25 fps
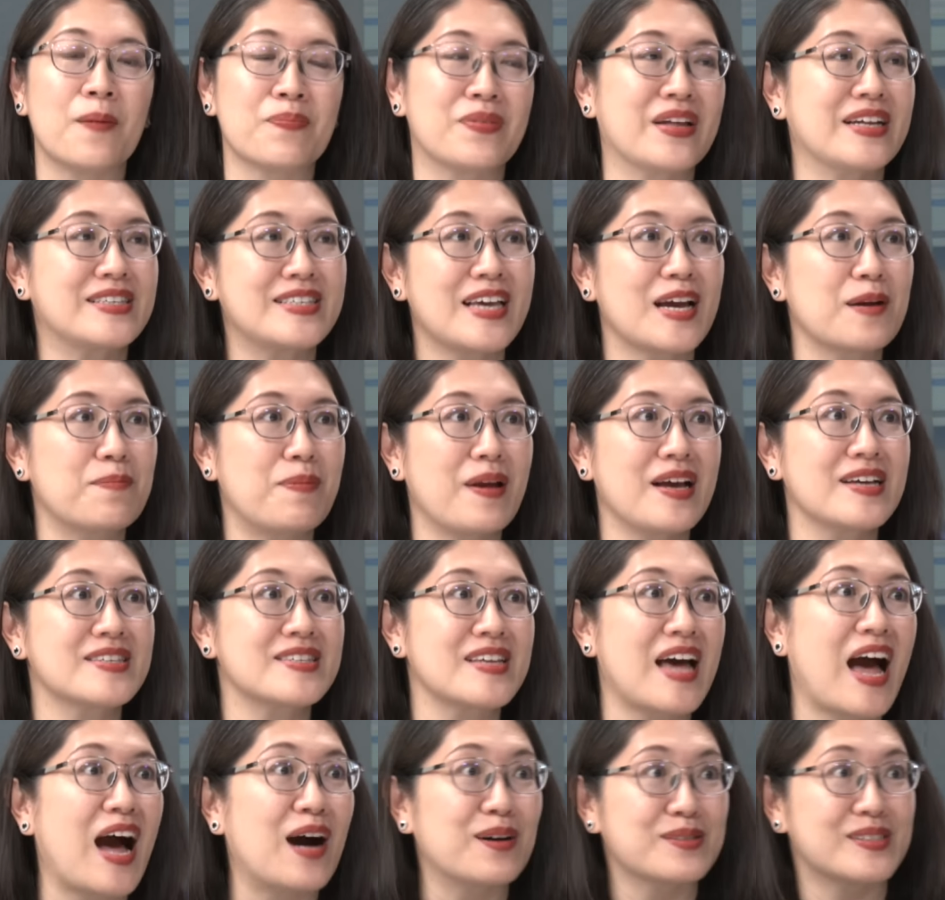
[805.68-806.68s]
they take
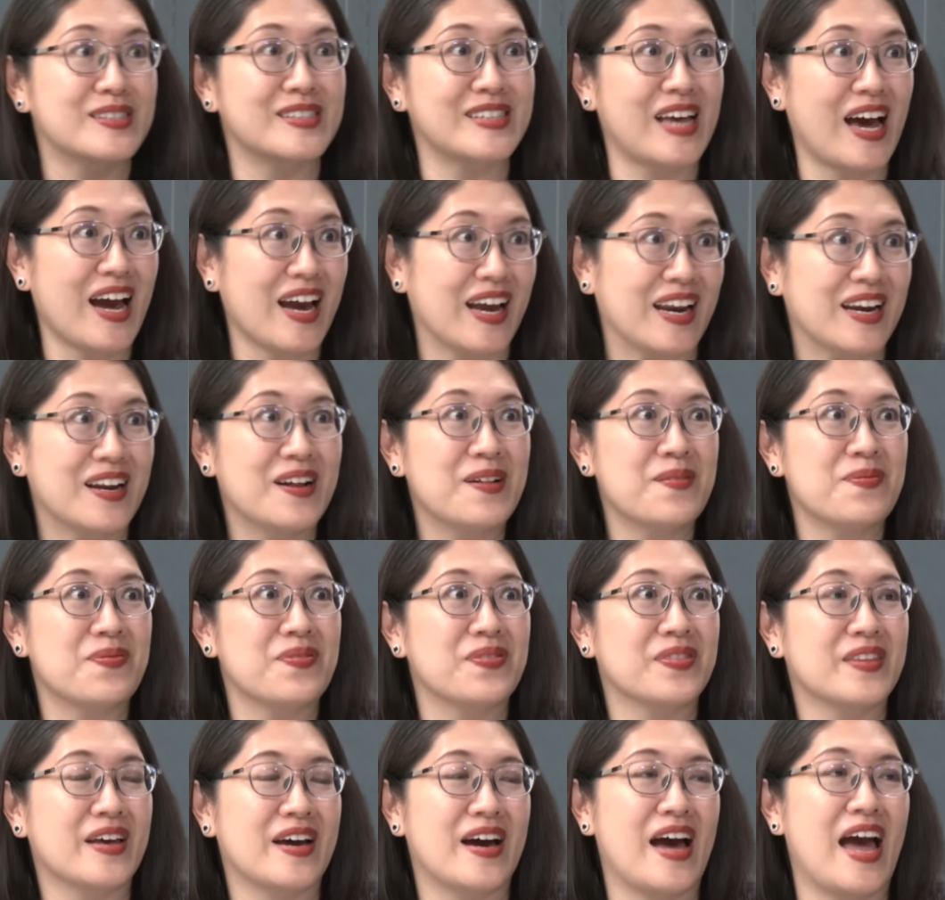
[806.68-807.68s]
place outside
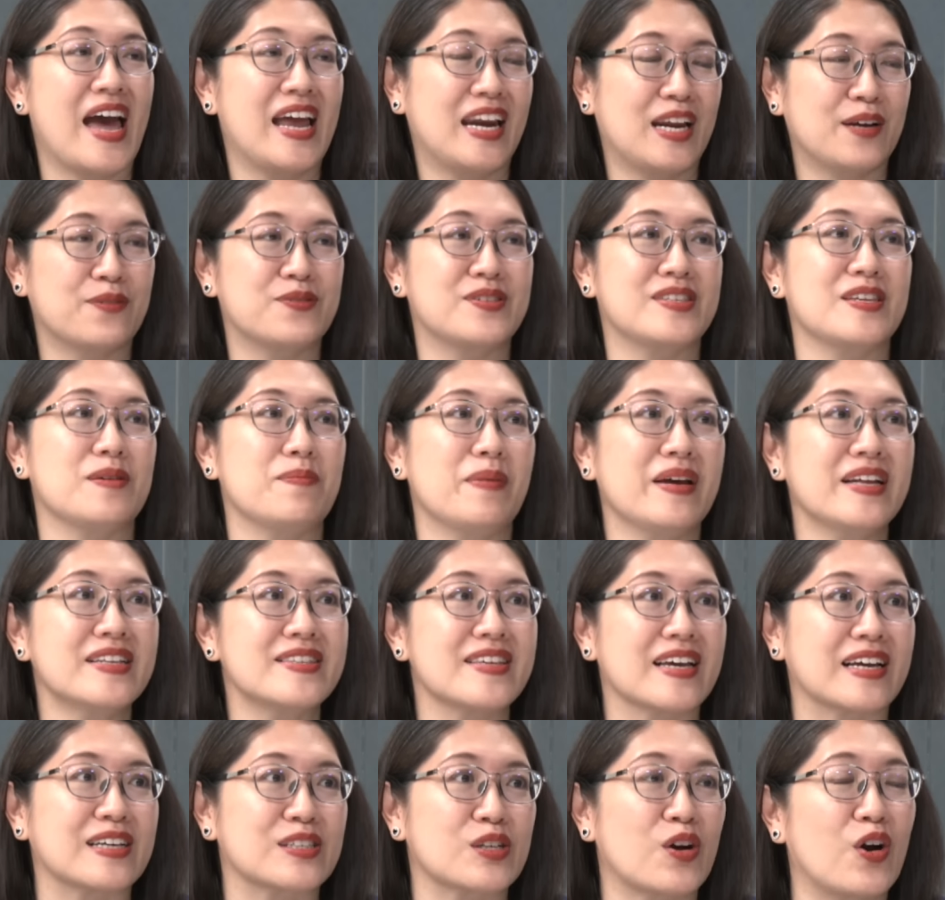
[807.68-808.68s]
the NFC
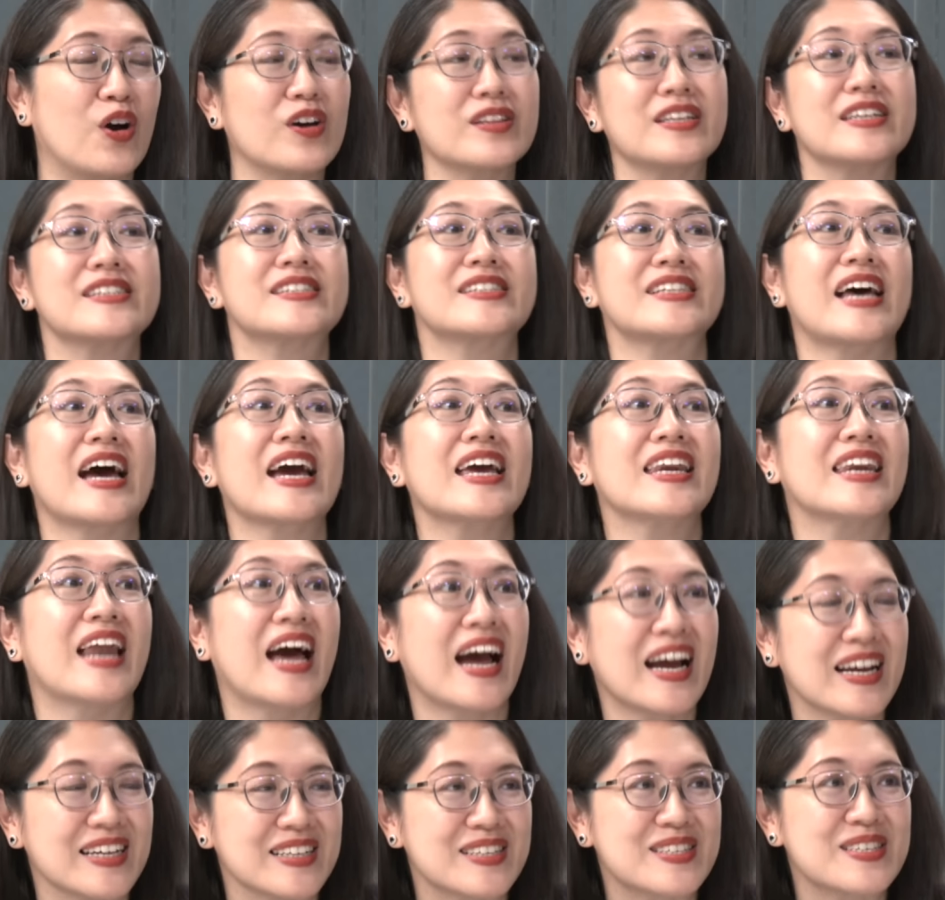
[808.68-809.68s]
meetings or on the
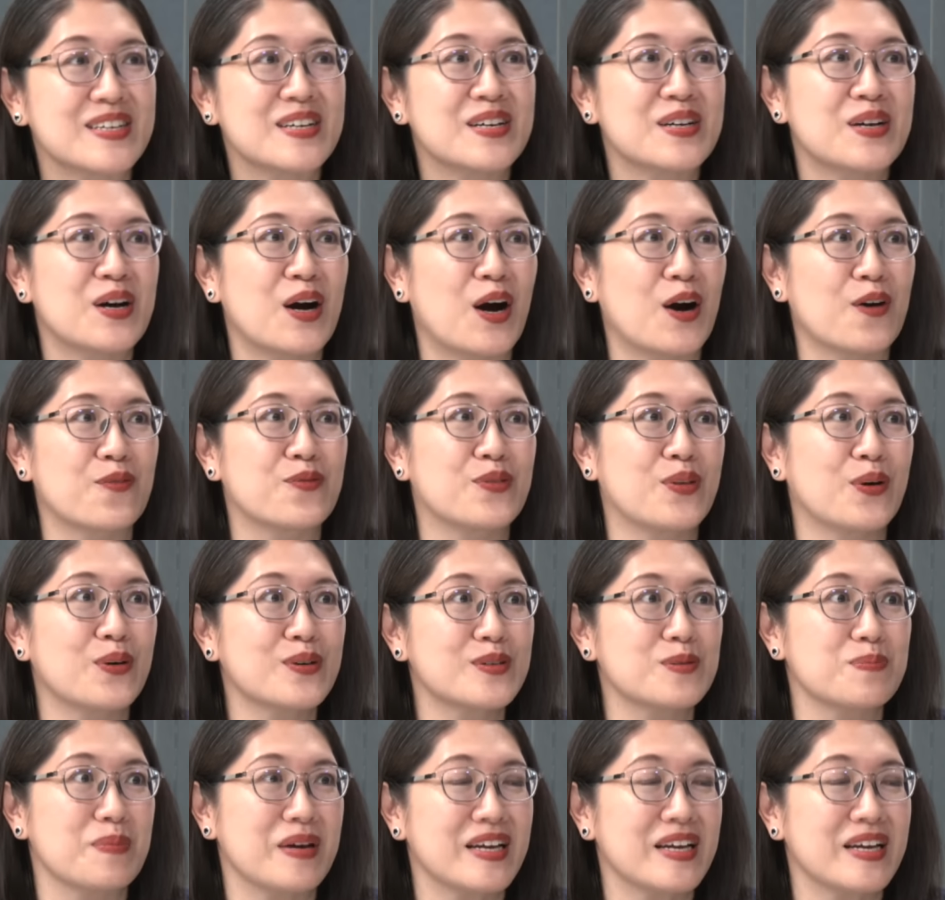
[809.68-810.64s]
sidelines of those